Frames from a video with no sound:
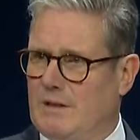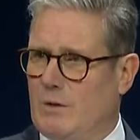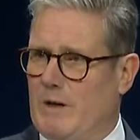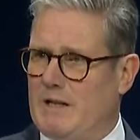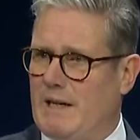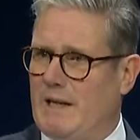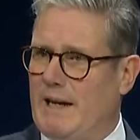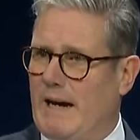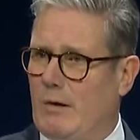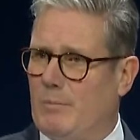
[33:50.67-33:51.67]
So we're
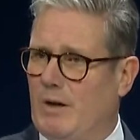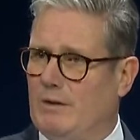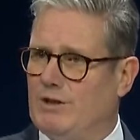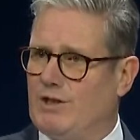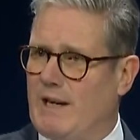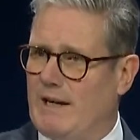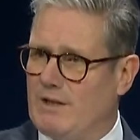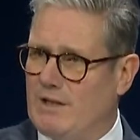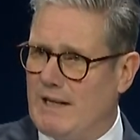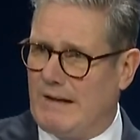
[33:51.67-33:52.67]
taking our approach to
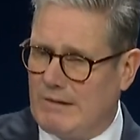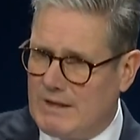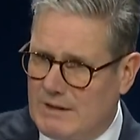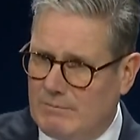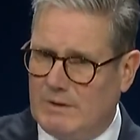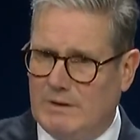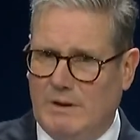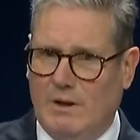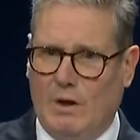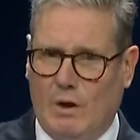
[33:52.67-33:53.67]
counter-terrorism,
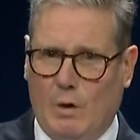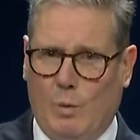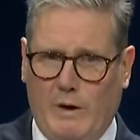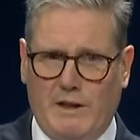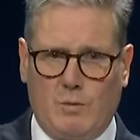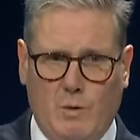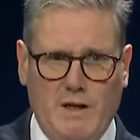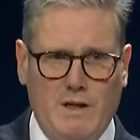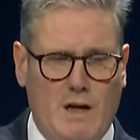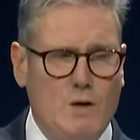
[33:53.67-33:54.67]
which
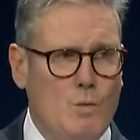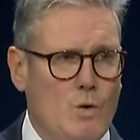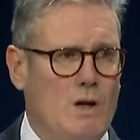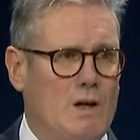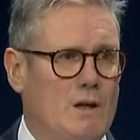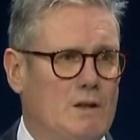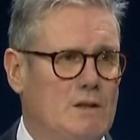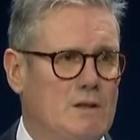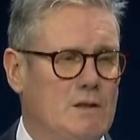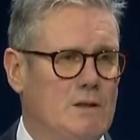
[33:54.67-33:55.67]
we know
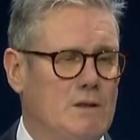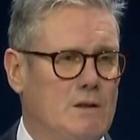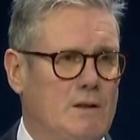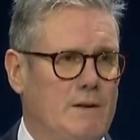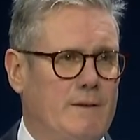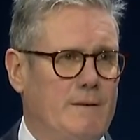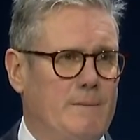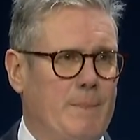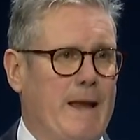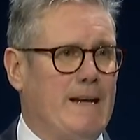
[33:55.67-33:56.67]
works,
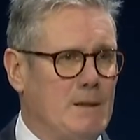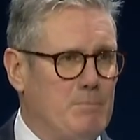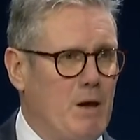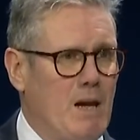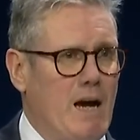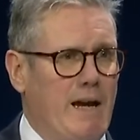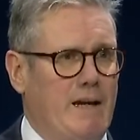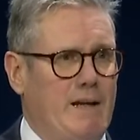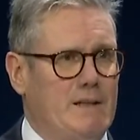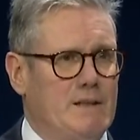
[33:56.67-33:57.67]
and
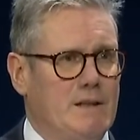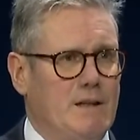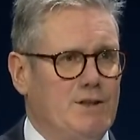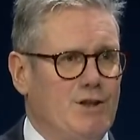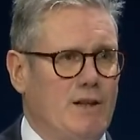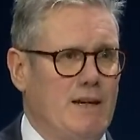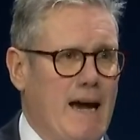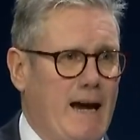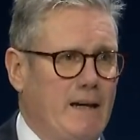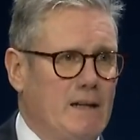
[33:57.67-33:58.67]
applying it to the
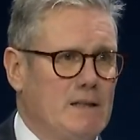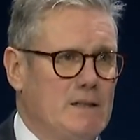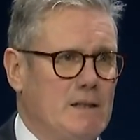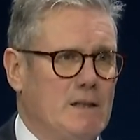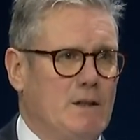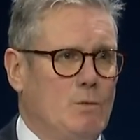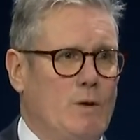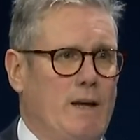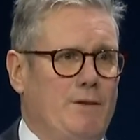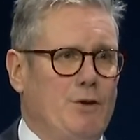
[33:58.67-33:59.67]
gangs
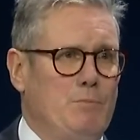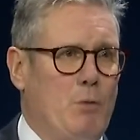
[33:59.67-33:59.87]
with our new